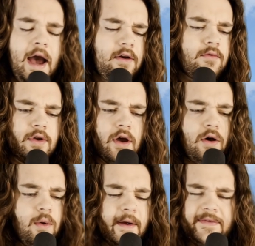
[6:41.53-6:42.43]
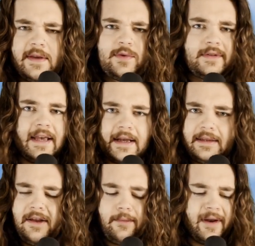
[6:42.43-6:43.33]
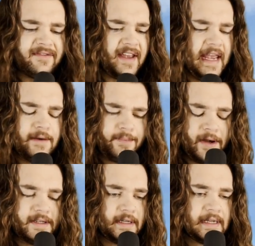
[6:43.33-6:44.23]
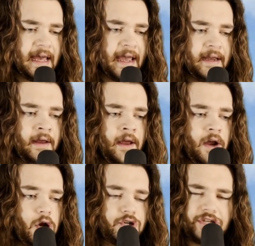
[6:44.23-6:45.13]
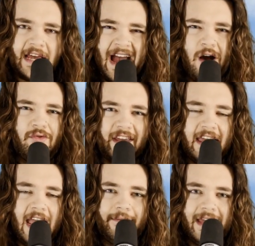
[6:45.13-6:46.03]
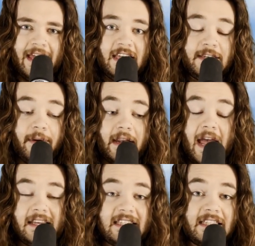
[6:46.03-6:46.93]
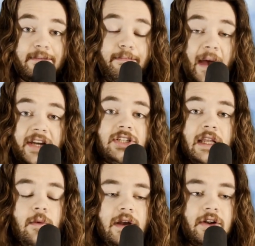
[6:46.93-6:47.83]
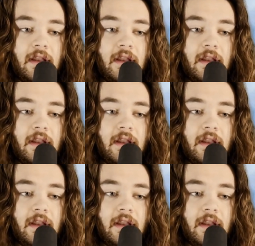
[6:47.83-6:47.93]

don't know if this was like a little bit of input delay or just how the game is, but especially when you're